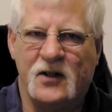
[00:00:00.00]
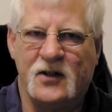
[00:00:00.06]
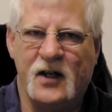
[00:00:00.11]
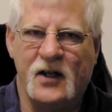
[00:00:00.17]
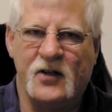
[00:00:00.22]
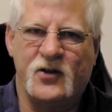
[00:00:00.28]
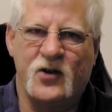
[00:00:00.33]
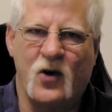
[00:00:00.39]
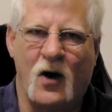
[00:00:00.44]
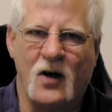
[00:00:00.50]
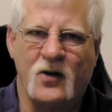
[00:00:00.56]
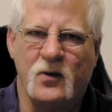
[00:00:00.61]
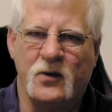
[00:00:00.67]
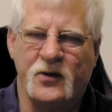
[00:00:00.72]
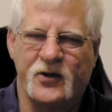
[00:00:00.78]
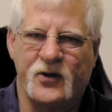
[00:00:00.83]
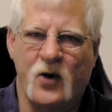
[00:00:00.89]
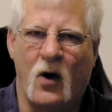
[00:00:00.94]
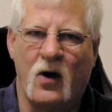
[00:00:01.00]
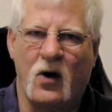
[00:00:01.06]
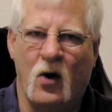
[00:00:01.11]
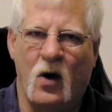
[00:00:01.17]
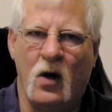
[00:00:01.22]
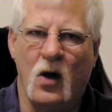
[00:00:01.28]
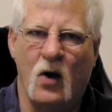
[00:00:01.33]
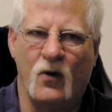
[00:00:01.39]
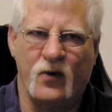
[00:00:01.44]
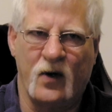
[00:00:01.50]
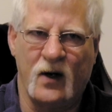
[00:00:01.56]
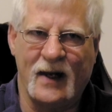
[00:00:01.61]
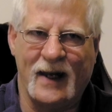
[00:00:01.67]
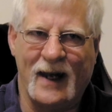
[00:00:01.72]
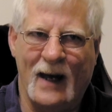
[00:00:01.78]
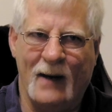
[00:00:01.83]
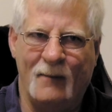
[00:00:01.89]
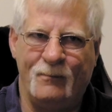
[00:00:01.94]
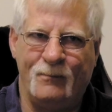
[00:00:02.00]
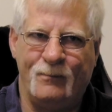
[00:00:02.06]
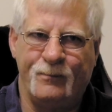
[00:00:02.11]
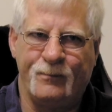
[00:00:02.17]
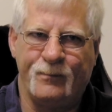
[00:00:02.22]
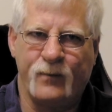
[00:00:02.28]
discharge will start all over again.